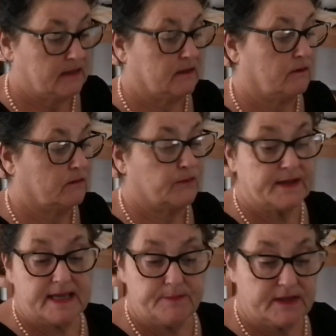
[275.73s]
Now we
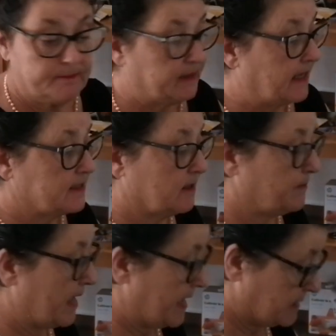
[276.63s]
keep it in plastic
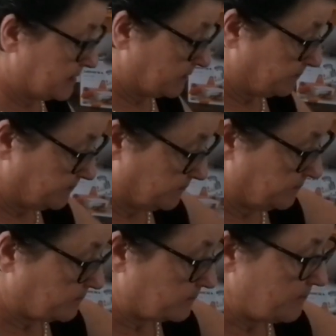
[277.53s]
bags.
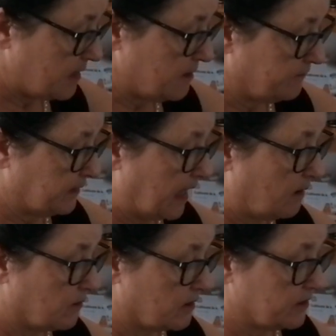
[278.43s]
The
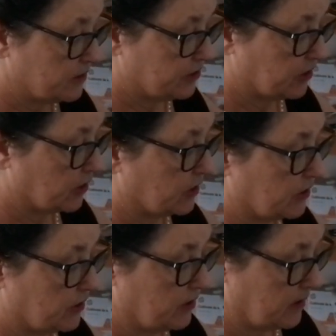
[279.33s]
flour, the sugar,